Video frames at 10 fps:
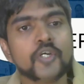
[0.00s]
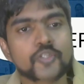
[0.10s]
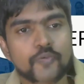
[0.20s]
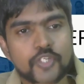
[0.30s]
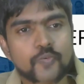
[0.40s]

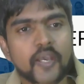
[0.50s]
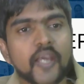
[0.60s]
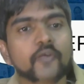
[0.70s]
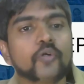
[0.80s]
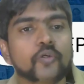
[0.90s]
So which is why
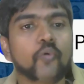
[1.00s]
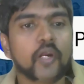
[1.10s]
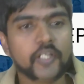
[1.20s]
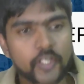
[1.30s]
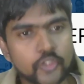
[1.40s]
a good
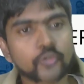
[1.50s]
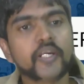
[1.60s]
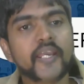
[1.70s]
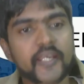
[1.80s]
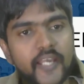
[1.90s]
quality is to
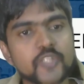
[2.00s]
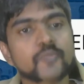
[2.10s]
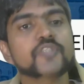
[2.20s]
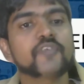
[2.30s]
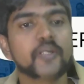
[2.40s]
take as
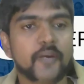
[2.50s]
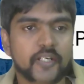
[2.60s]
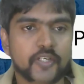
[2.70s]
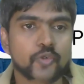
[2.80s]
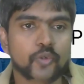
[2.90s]
much
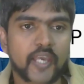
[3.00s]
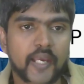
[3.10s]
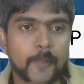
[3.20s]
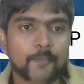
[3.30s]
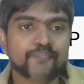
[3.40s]
feedback as you
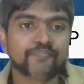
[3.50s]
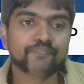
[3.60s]
can